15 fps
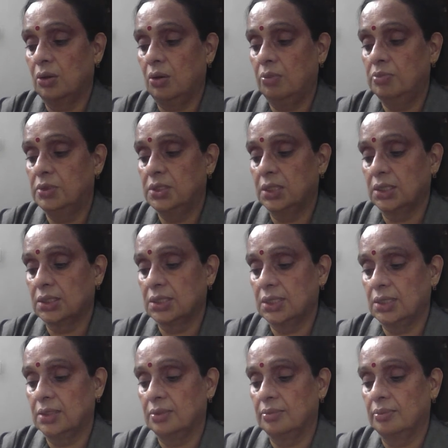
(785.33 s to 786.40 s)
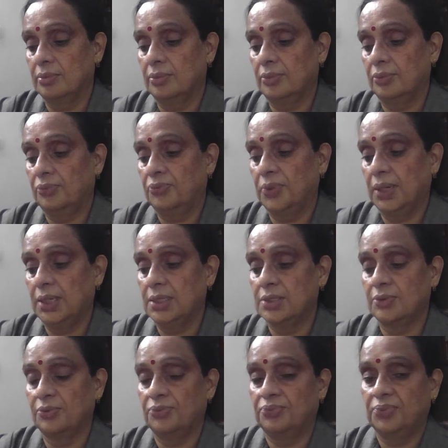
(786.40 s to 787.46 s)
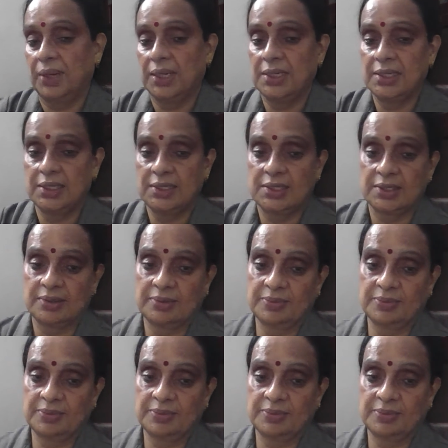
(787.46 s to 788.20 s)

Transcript: objected. Fade, faded.